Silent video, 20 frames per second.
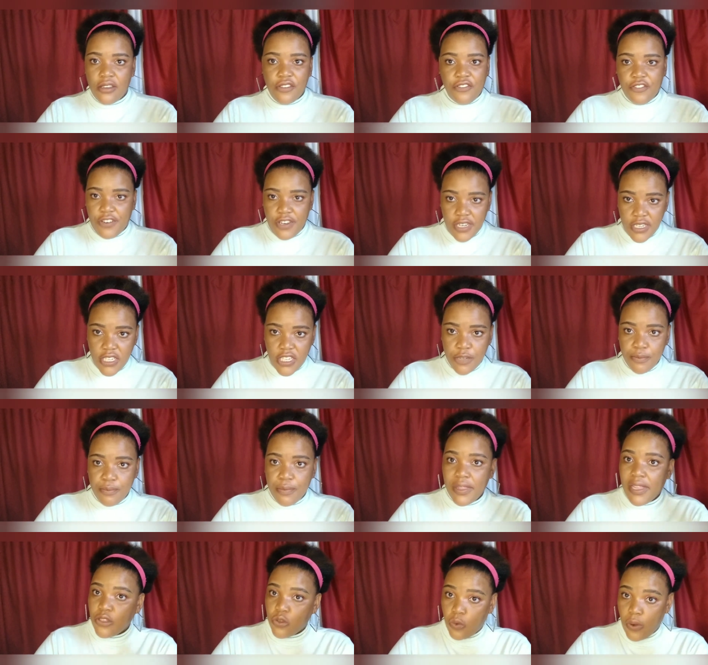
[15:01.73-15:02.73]
the friendship.
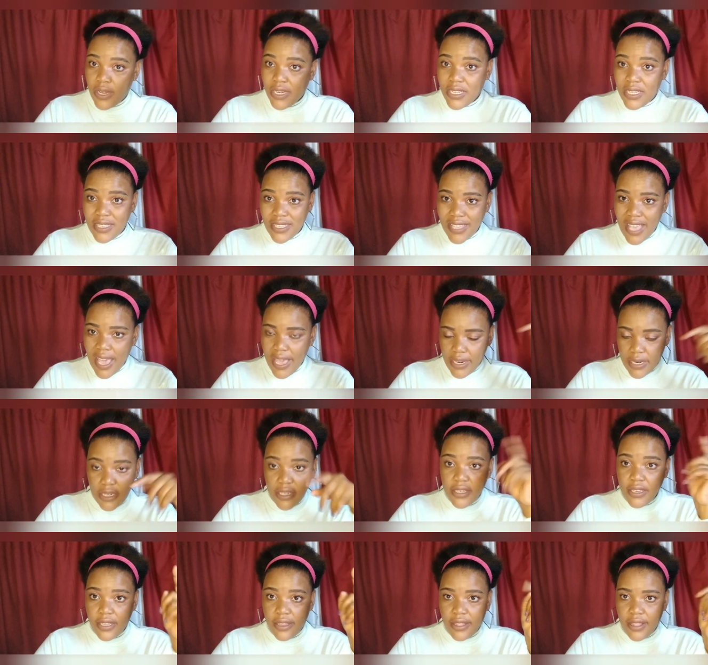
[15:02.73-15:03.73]
That's what he said
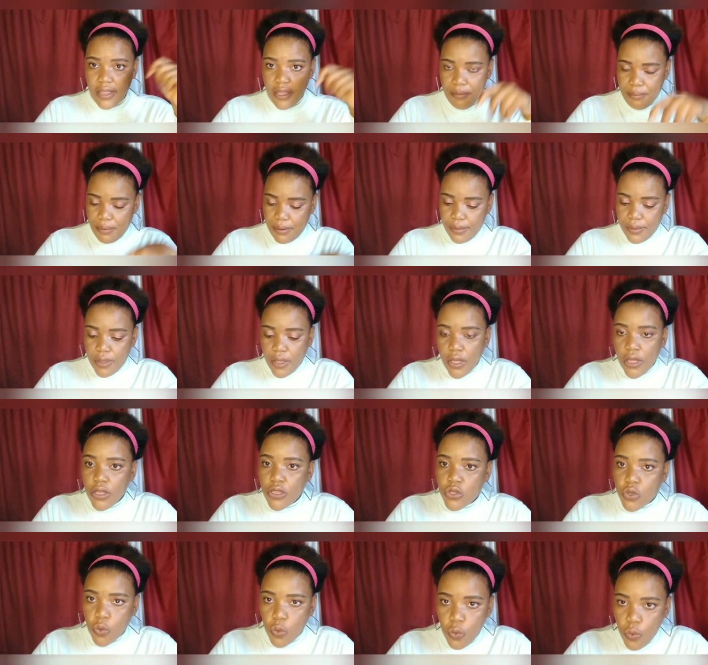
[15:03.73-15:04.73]
in the clip.
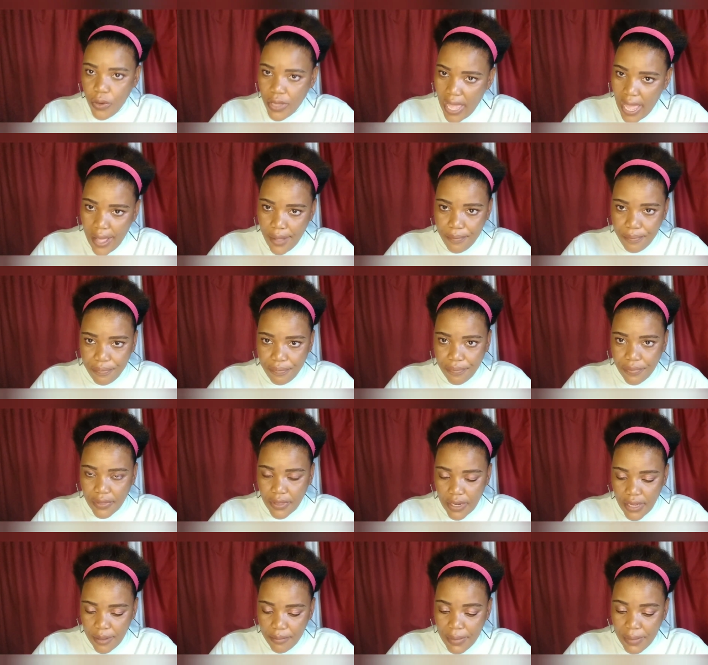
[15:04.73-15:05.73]
So yeah,
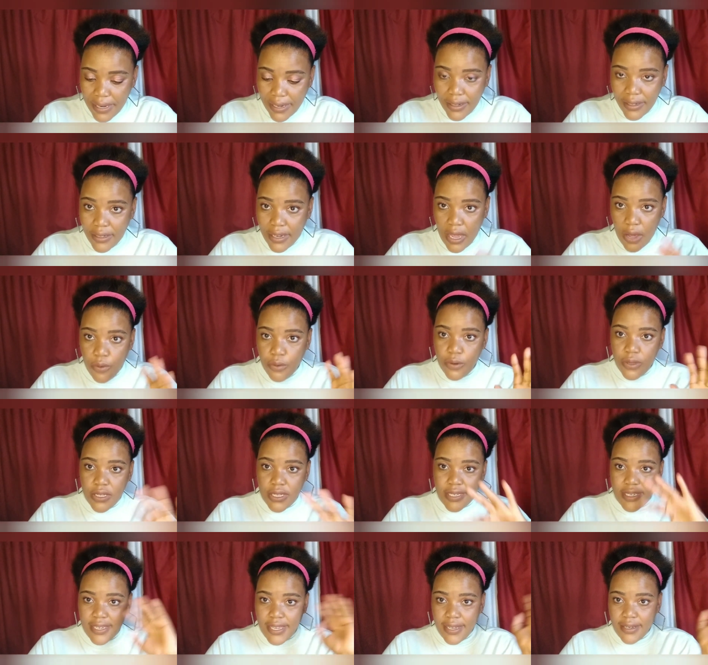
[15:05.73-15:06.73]
but now
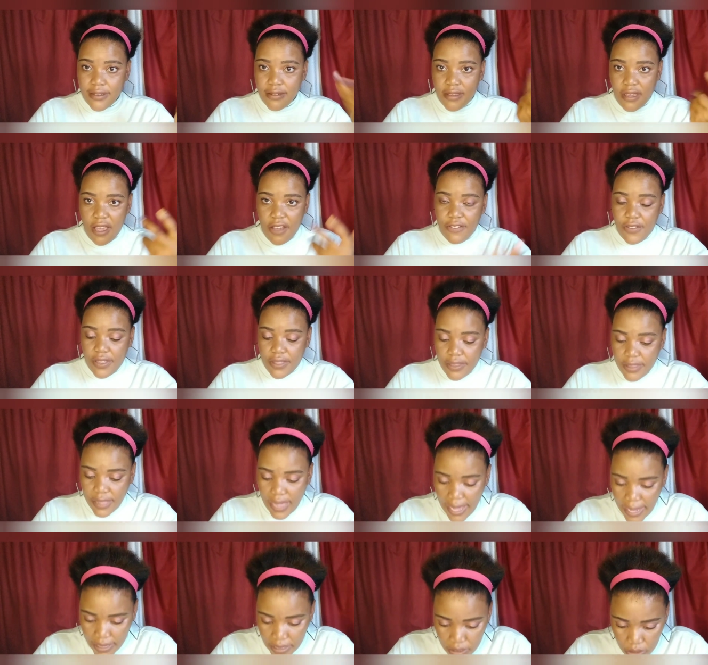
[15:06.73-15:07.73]
it has covered
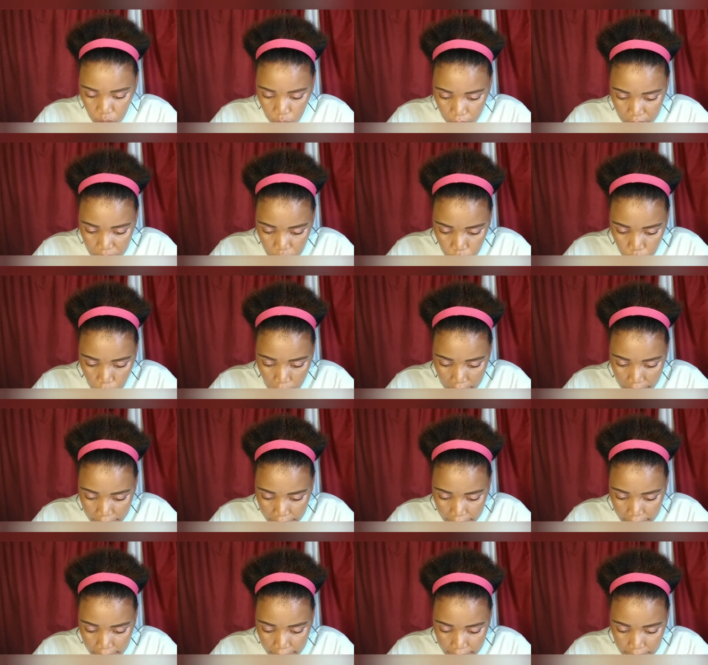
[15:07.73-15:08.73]
that. So let's go
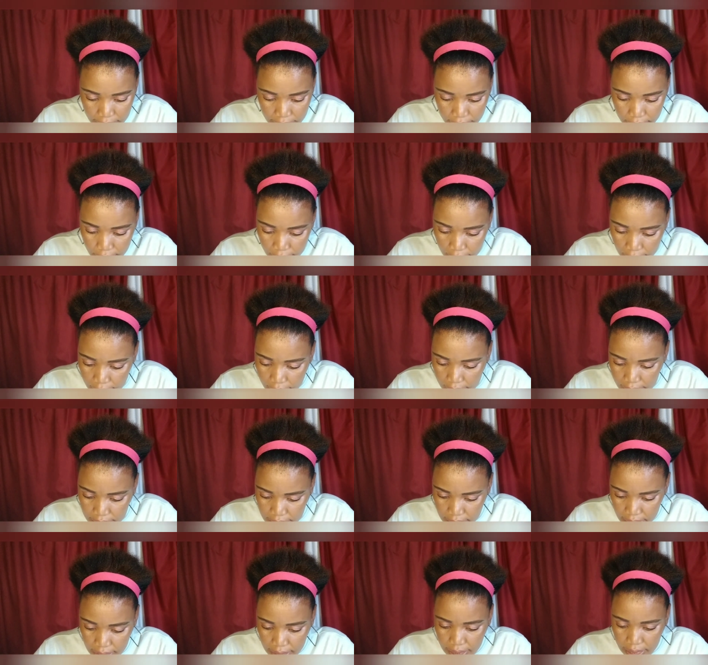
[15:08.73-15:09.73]
ahead and
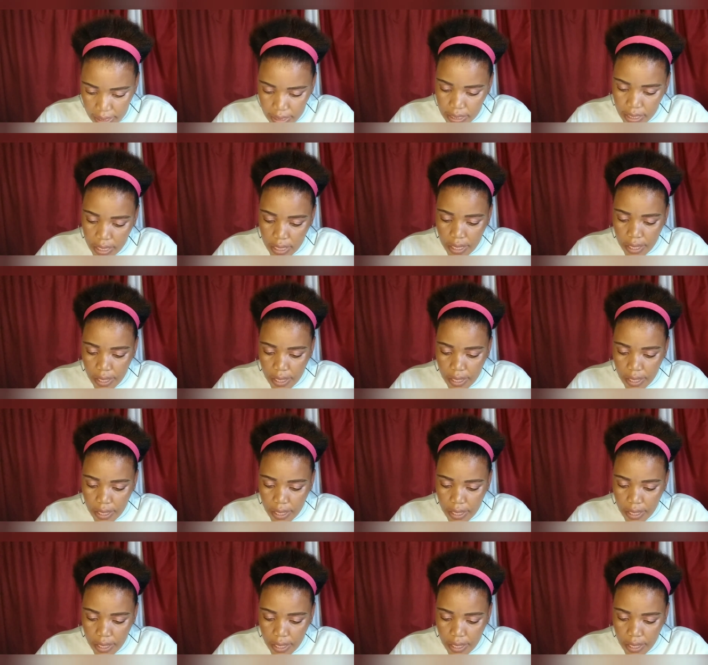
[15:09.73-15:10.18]
see this.